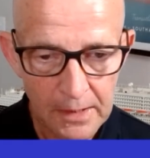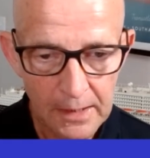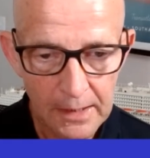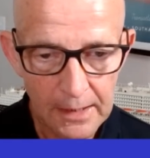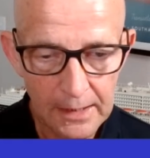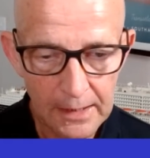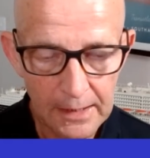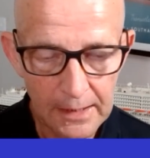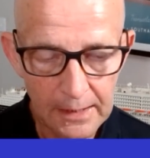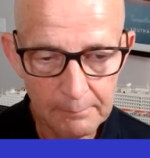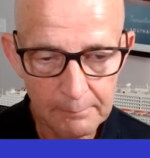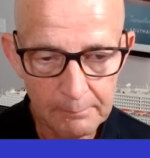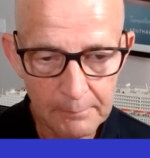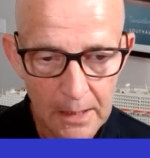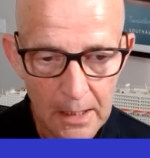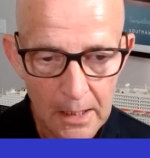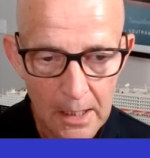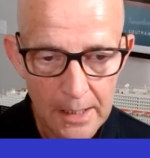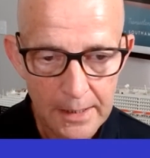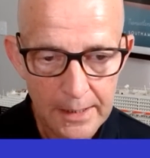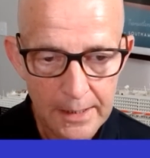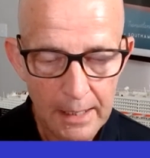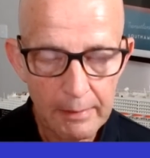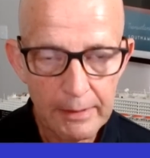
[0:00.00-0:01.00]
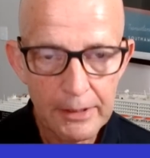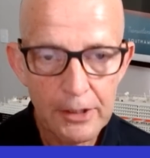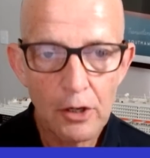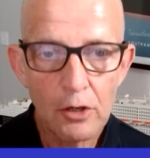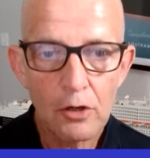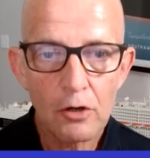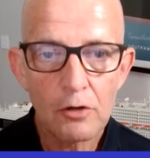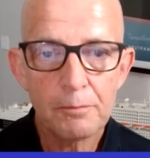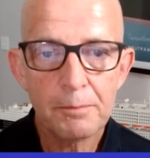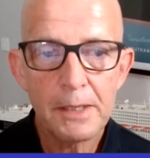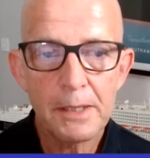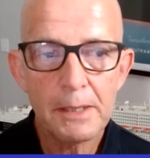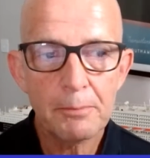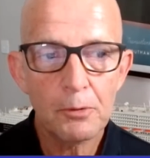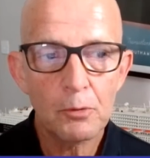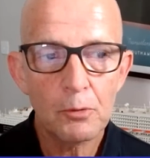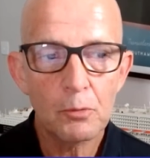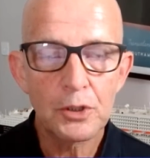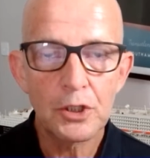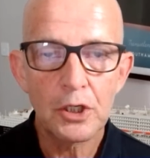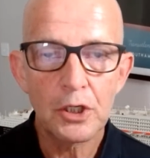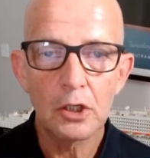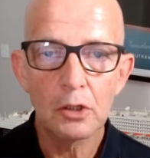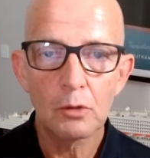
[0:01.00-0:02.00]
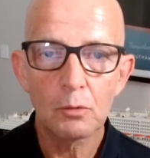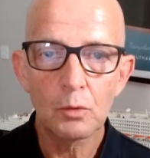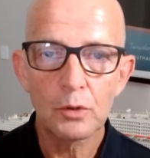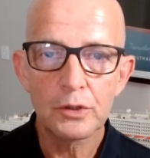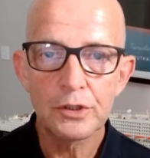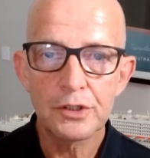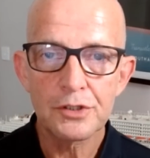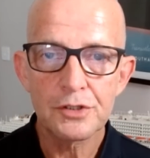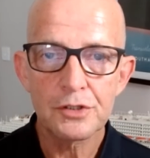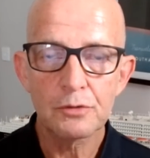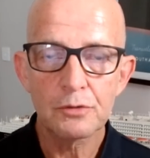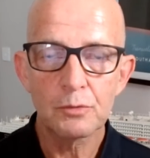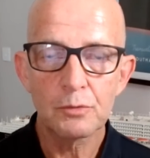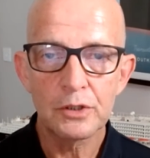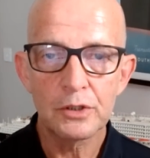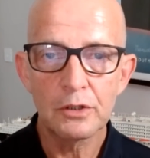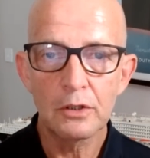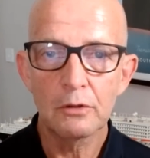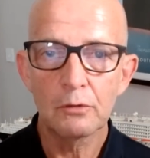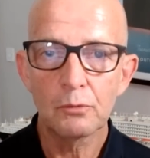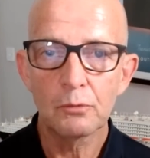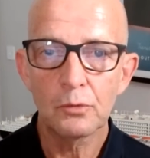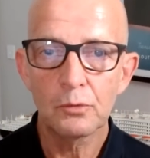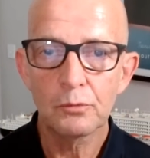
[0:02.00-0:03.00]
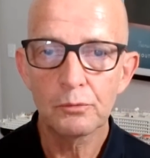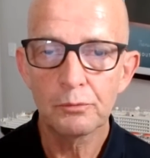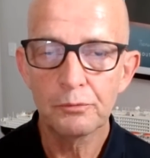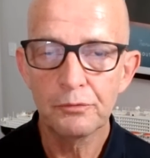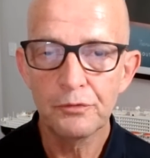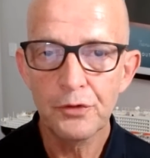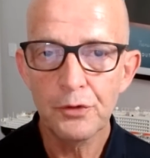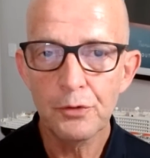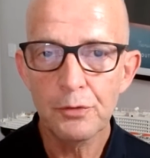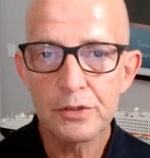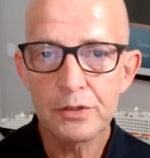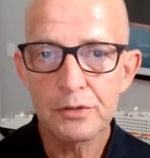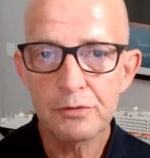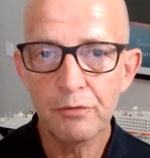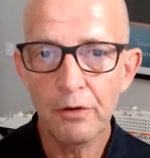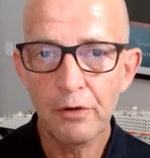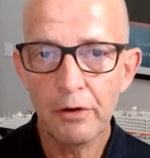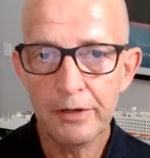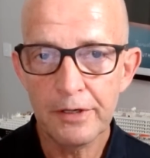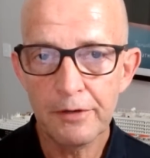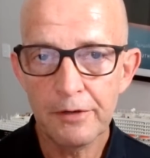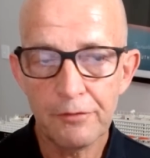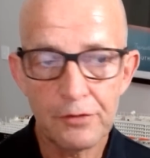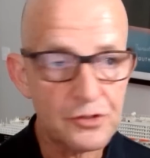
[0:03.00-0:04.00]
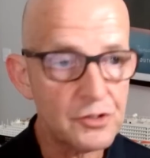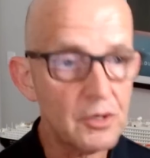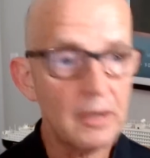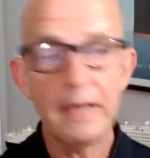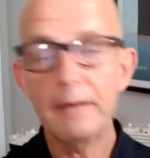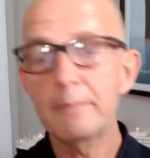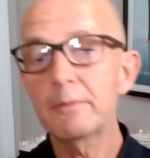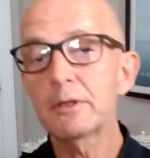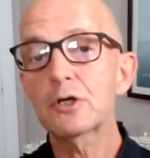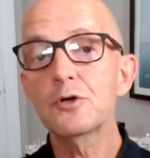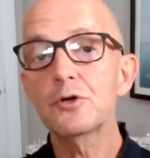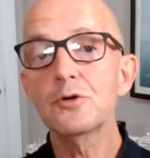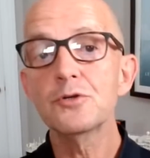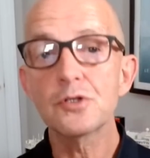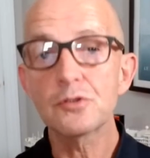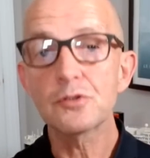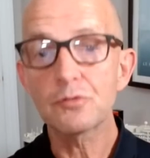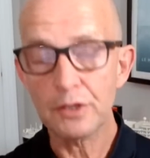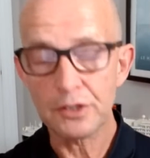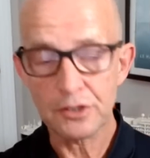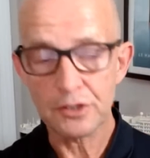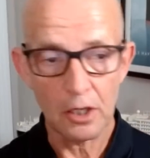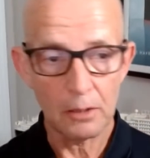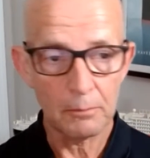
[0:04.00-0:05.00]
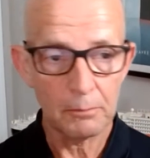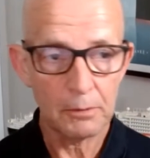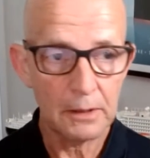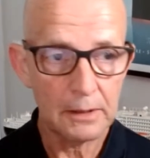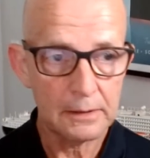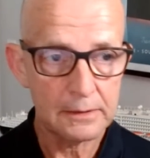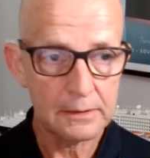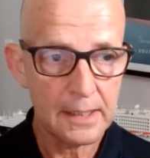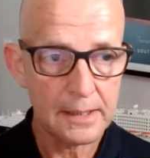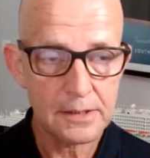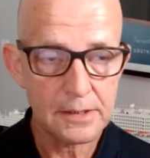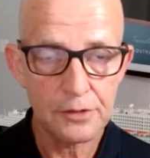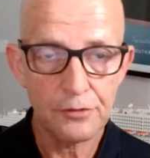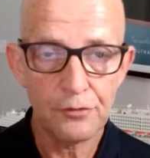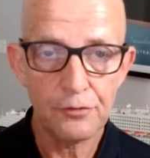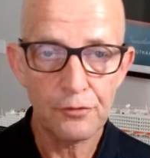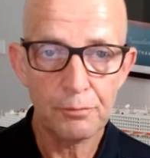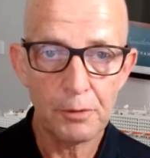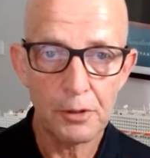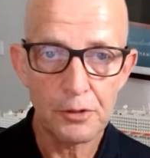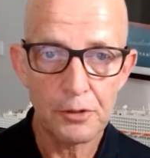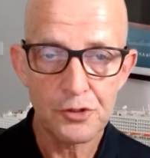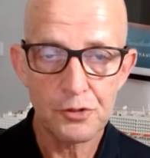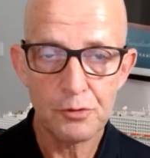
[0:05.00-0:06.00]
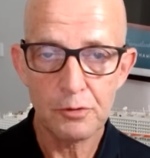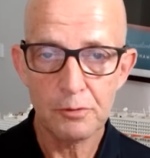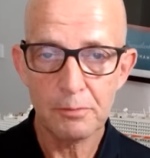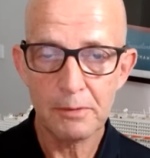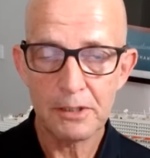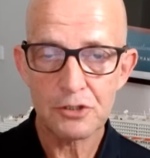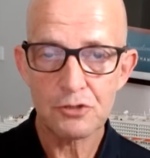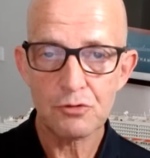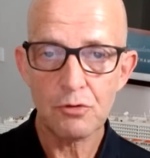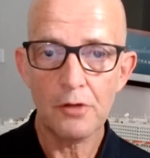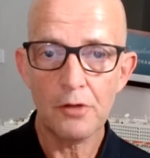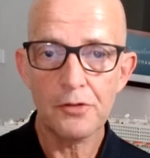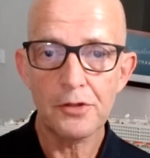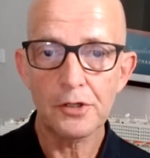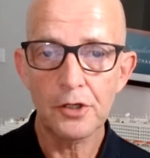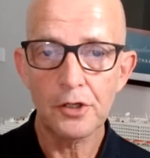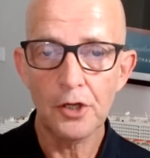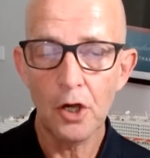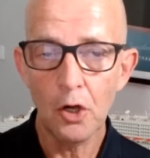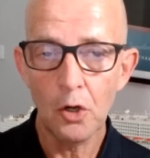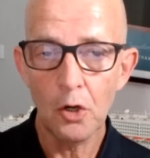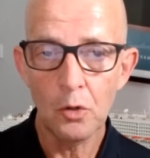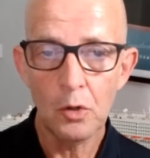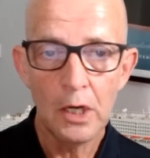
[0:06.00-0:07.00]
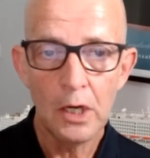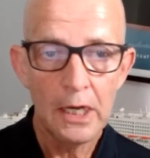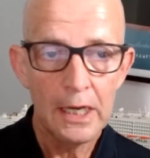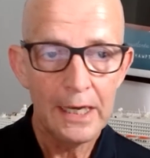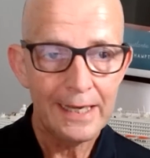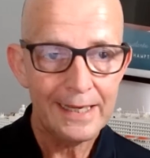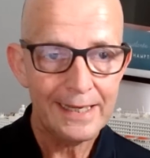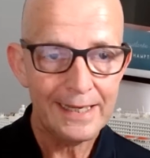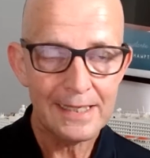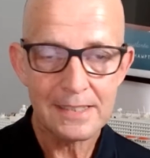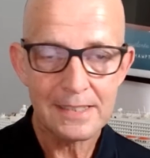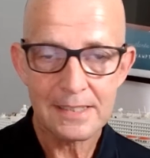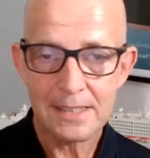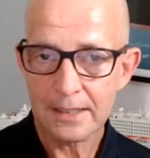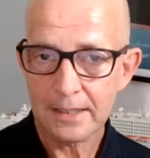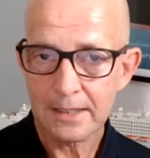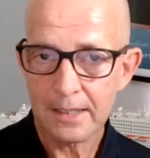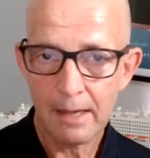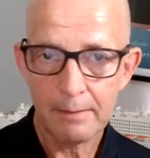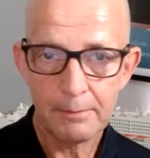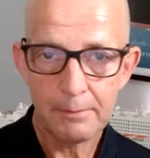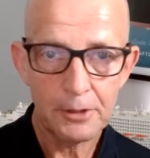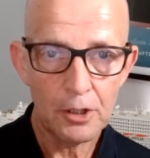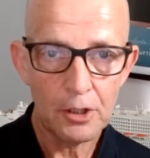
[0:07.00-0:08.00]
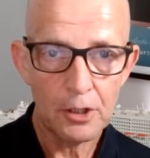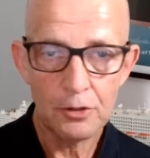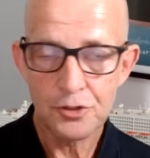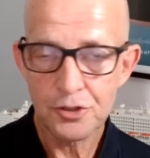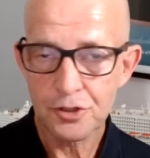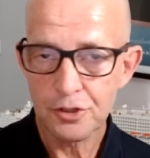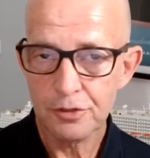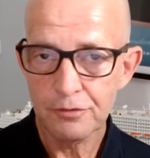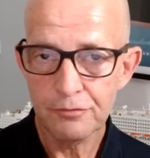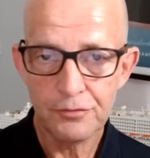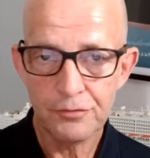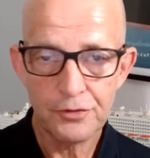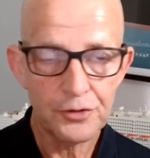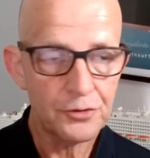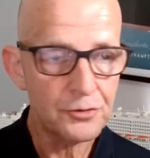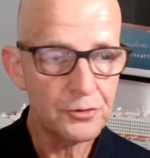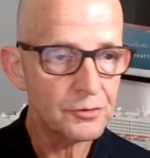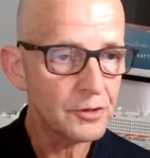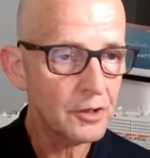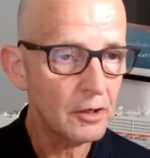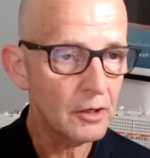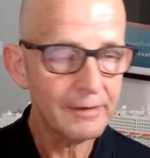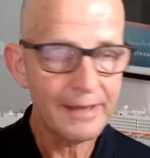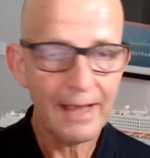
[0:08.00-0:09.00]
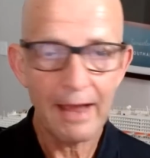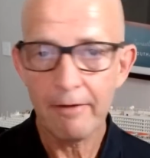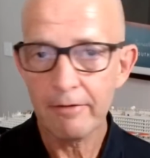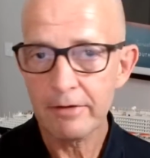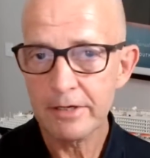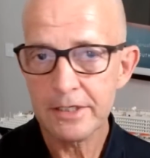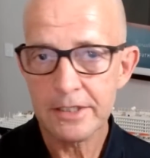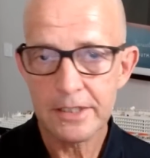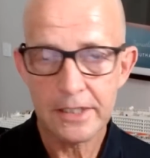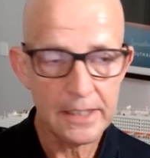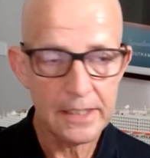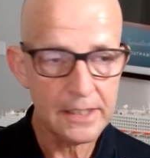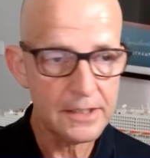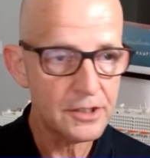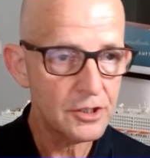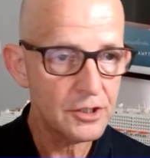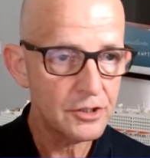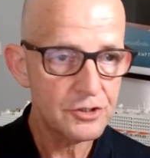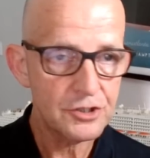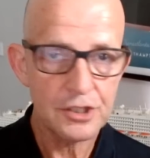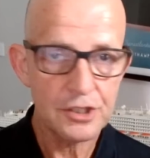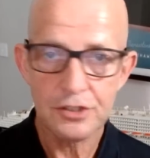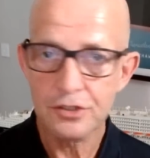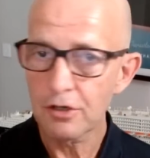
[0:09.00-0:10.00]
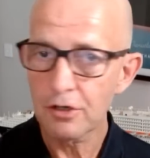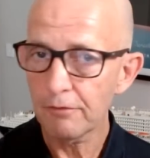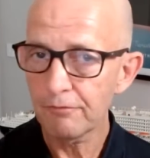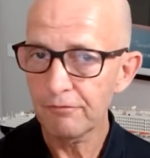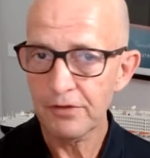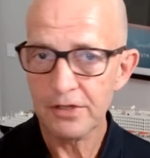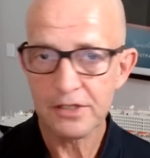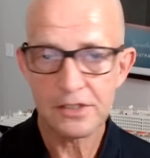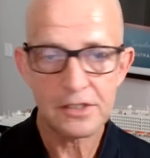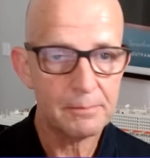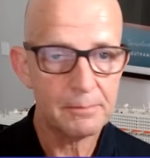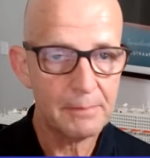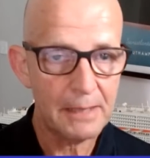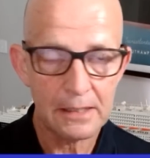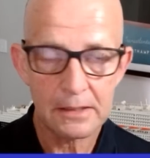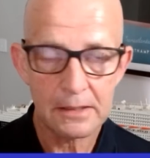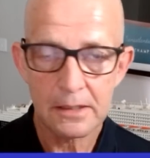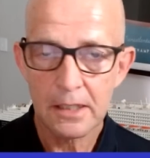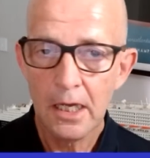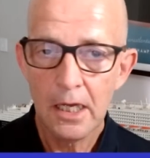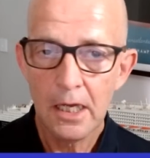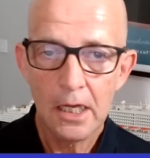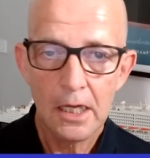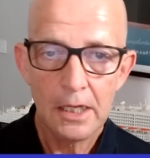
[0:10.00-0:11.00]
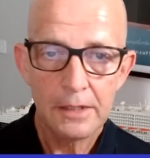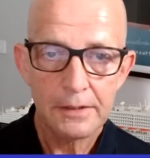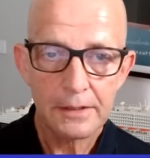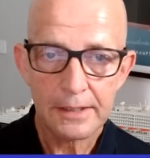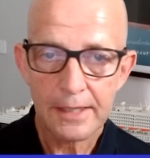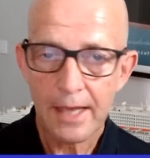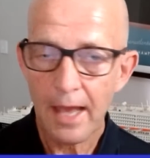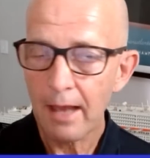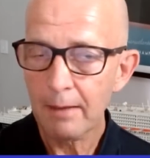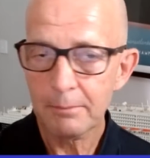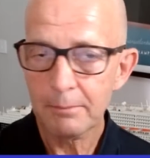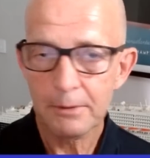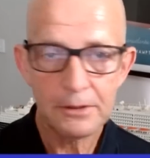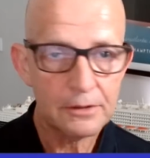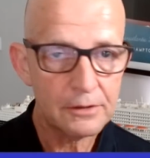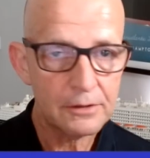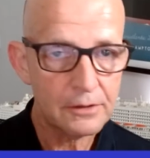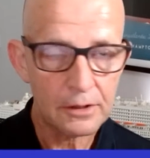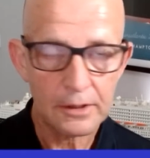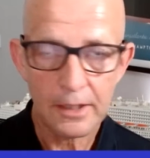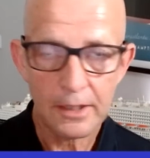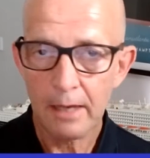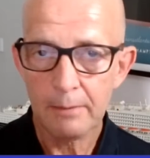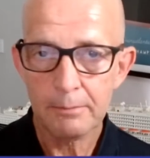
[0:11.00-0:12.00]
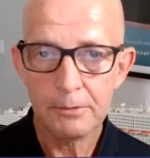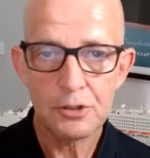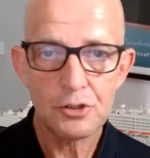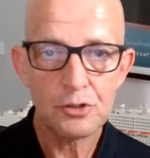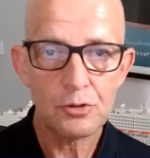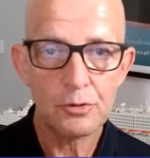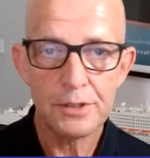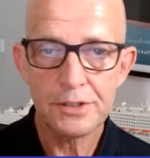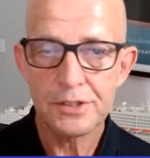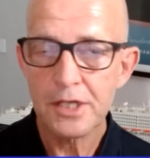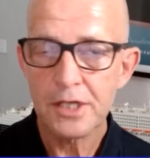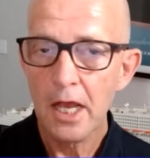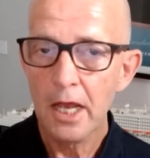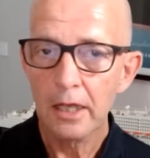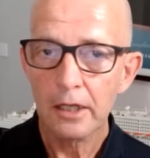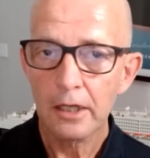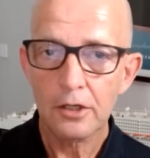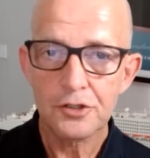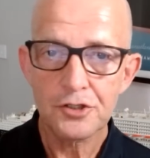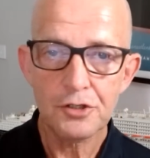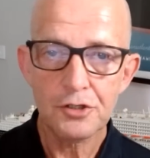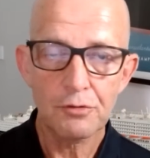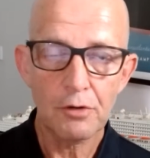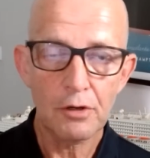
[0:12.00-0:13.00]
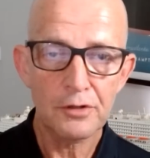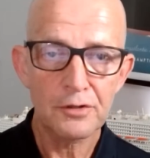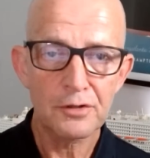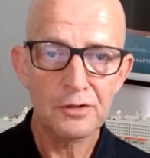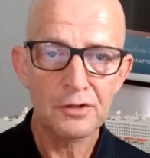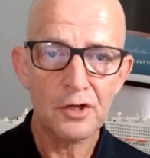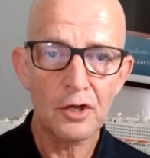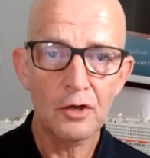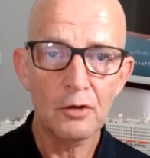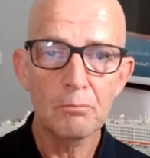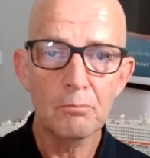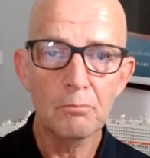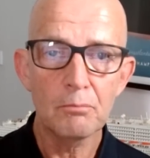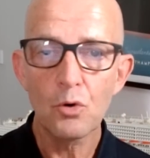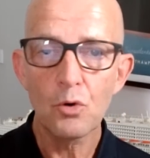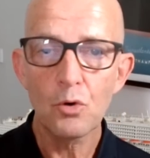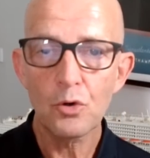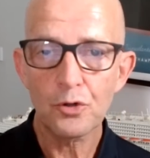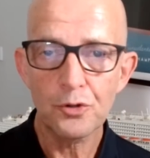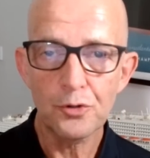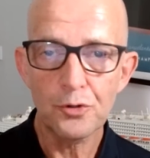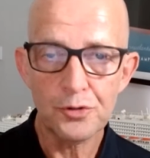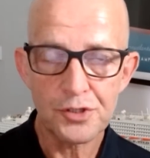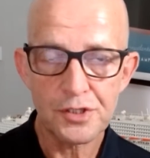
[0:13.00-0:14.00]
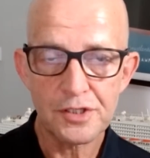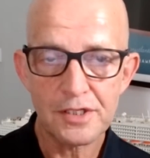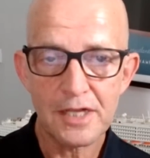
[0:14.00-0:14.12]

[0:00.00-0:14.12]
Now, I know a lot of people would view as very different. So Emma Cruises, for example, takes a different approach. She would much rather go inside cabin, ocean view, go guaranteed. She's not fussed about the cabin choice, because she'd rather go on more cruises.